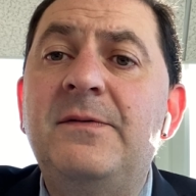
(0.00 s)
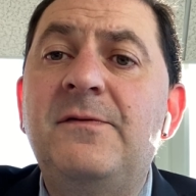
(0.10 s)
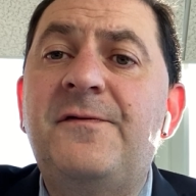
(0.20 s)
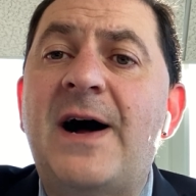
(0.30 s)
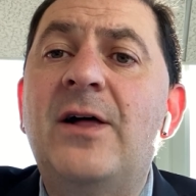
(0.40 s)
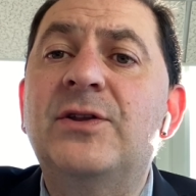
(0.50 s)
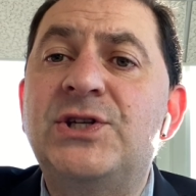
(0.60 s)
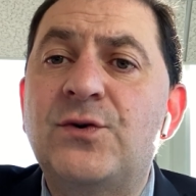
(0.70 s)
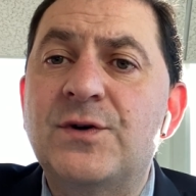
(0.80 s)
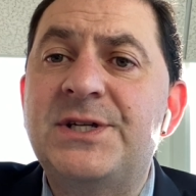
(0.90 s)
follow the
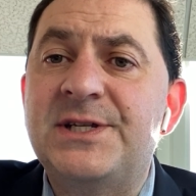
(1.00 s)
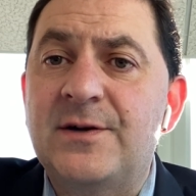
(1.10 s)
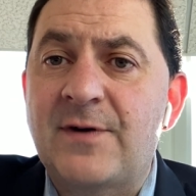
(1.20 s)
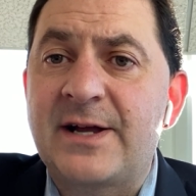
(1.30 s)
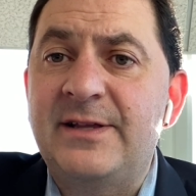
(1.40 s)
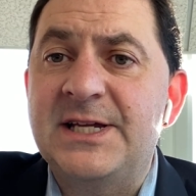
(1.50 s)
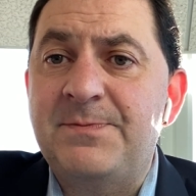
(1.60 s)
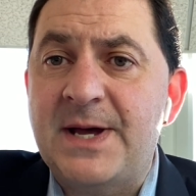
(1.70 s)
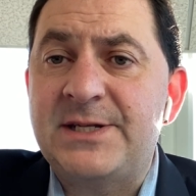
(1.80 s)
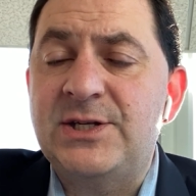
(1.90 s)
sources directly as
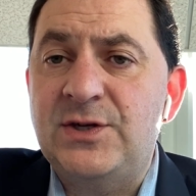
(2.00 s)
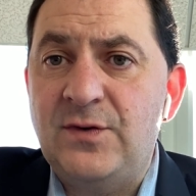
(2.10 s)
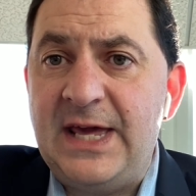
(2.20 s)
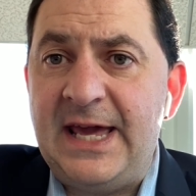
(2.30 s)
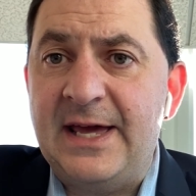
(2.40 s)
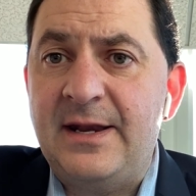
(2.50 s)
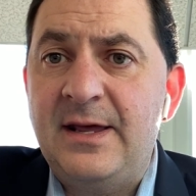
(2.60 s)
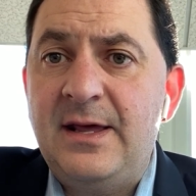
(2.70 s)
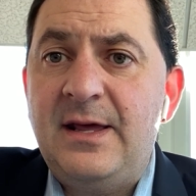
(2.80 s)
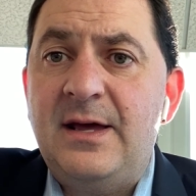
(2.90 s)
best as you can.
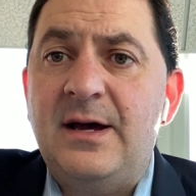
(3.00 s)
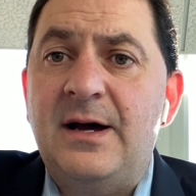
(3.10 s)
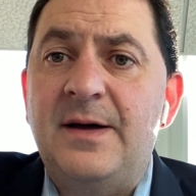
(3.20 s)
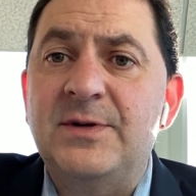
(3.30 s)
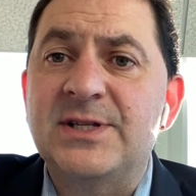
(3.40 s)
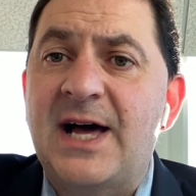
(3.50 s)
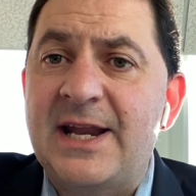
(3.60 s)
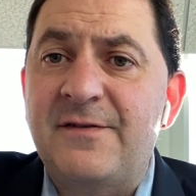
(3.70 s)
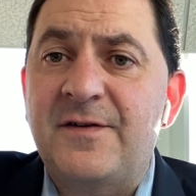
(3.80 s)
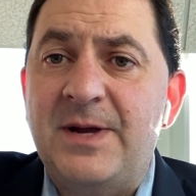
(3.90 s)
There's a lot
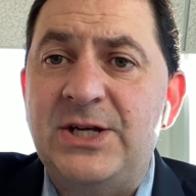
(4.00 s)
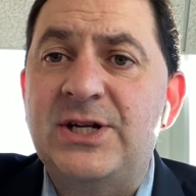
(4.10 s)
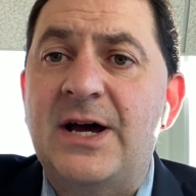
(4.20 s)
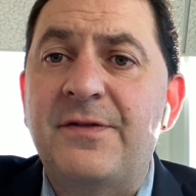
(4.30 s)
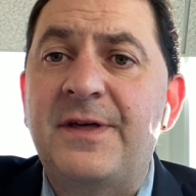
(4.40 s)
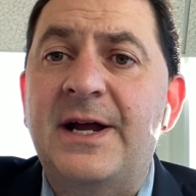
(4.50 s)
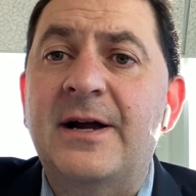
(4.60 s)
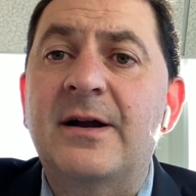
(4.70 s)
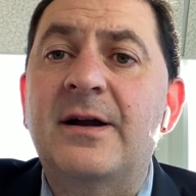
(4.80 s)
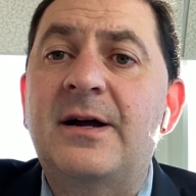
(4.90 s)
of information out
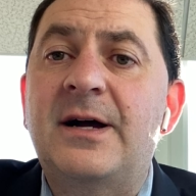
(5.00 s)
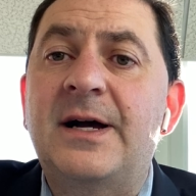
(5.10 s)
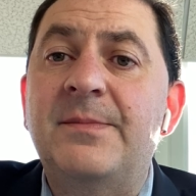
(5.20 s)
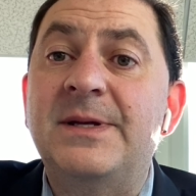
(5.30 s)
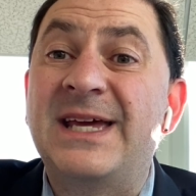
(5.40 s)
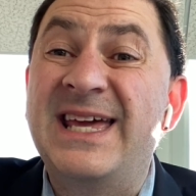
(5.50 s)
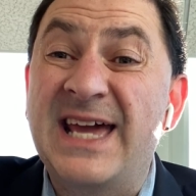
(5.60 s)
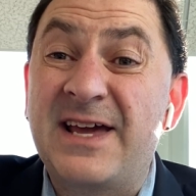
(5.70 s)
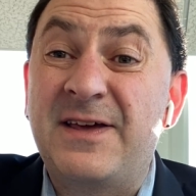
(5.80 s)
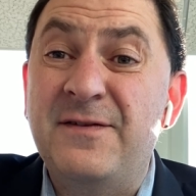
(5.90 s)
there. It can
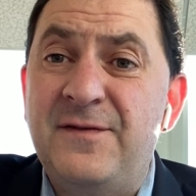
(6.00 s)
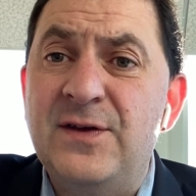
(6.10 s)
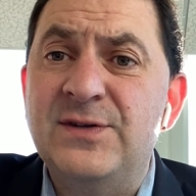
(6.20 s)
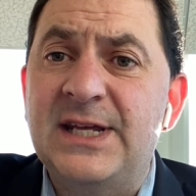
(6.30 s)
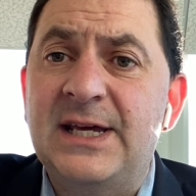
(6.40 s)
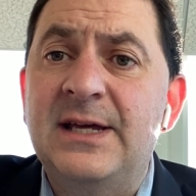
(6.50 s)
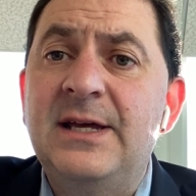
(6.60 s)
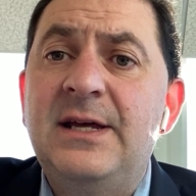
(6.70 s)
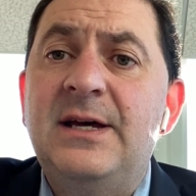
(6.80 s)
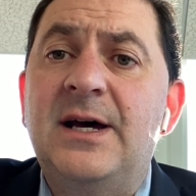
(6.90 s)
get confusing.
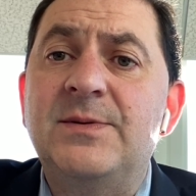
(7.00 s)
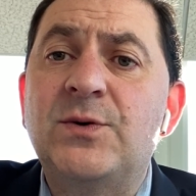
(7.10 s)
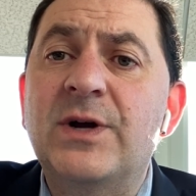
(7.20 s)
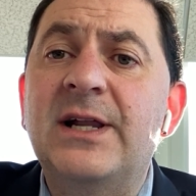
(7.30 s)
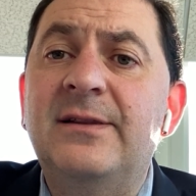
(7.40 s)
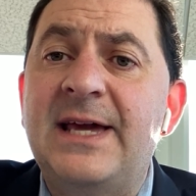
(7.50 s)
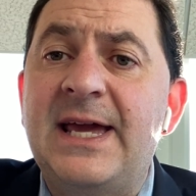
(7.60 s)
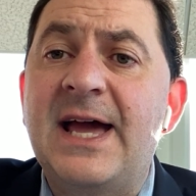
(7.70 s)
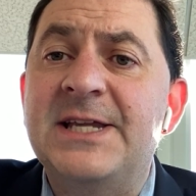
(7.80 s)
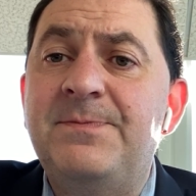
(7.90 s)
So we're going to
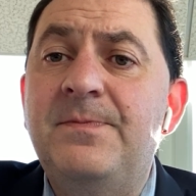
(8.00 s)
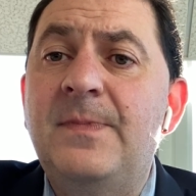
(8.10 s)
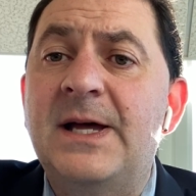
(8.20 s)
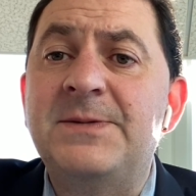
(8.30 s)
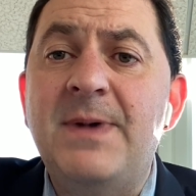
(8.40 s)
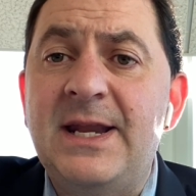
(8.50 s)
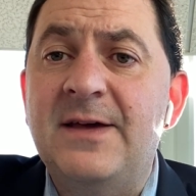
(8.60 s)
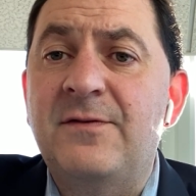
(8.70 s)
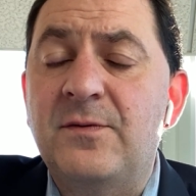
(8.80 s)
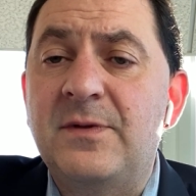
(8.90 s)
link as many
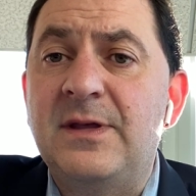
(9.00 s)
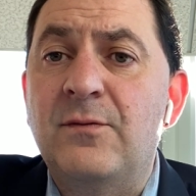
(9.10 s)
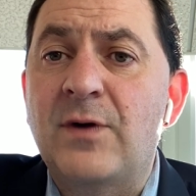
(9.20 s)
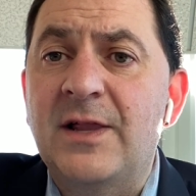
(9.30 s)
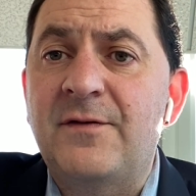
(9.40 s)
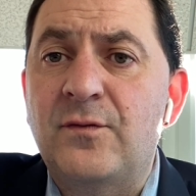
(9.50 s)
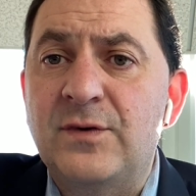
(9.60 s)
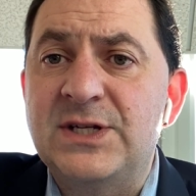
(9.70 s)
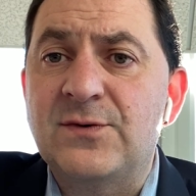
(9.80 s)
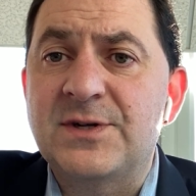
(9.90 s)
of the relevant
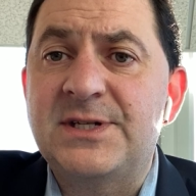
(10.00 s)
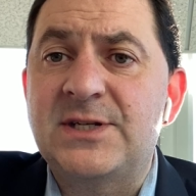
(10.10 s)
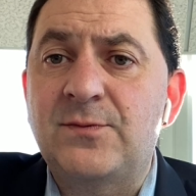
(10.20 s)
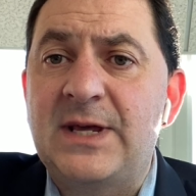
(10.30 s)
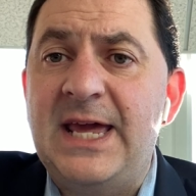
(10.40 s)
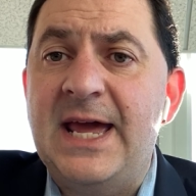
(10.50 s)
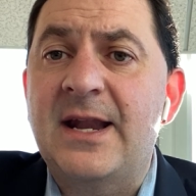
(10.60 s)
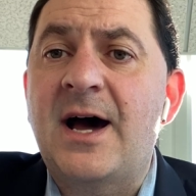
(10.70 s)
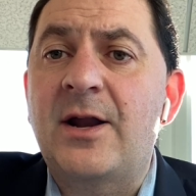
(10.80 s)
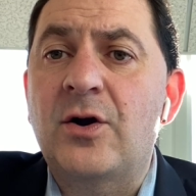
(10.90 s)
resources as we can
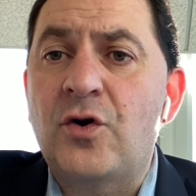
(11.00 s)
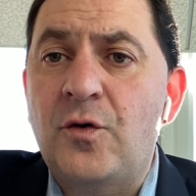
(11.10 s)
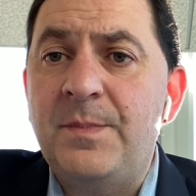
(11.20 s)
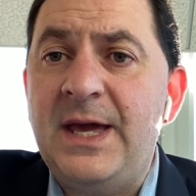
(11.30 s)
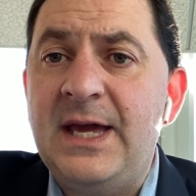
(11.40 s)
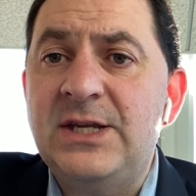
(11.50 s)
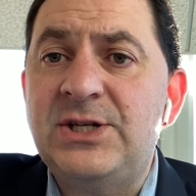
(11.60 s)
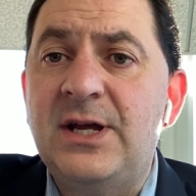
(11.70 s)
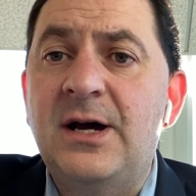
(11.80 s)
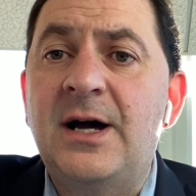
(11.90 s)
on our
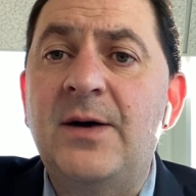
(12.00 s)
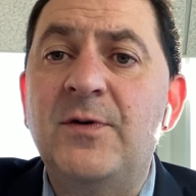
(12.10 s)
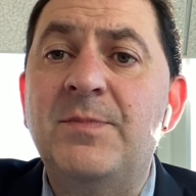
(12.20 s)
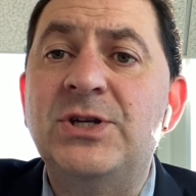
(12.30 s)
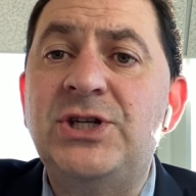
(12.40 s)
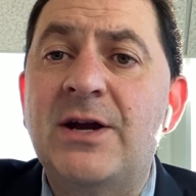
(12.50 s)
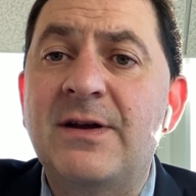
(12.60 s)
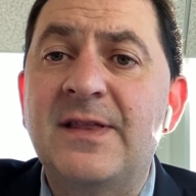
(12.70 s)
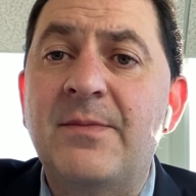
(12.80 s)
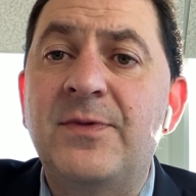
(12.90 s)
homepage. We've been
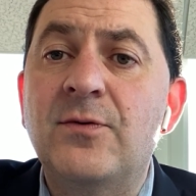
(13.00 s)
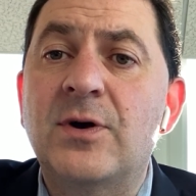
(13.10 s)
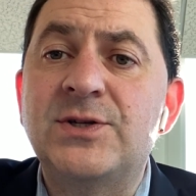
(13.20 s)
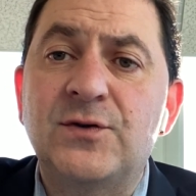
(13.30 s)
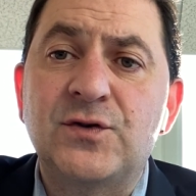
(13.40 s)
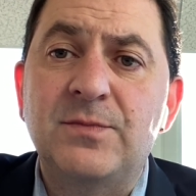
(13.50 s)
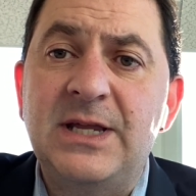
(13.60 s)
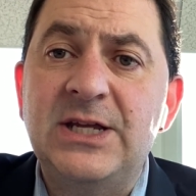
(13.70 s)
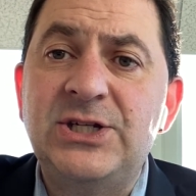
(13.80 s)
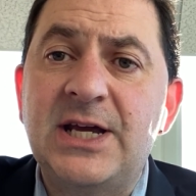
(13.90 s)
sharing them through our social
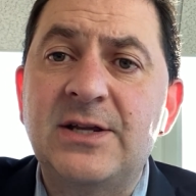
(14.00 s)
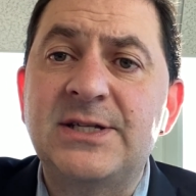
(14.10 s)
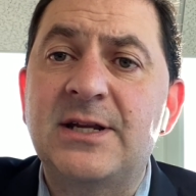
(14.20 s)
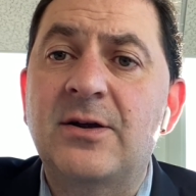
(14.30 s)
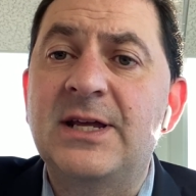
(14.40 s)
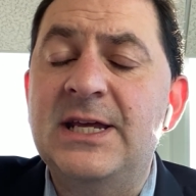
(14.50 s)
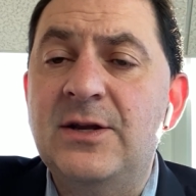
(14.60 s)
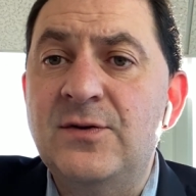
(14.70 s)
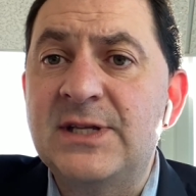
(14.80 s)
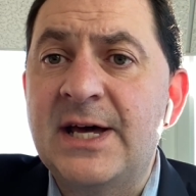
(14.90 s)
media channels and our
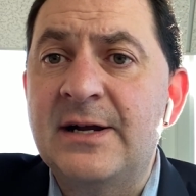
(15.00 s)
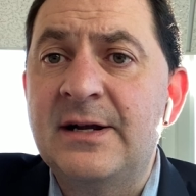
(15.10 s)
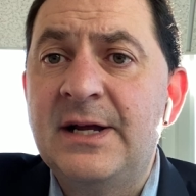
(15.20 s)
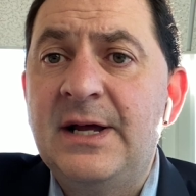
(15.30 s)
e-newsletter,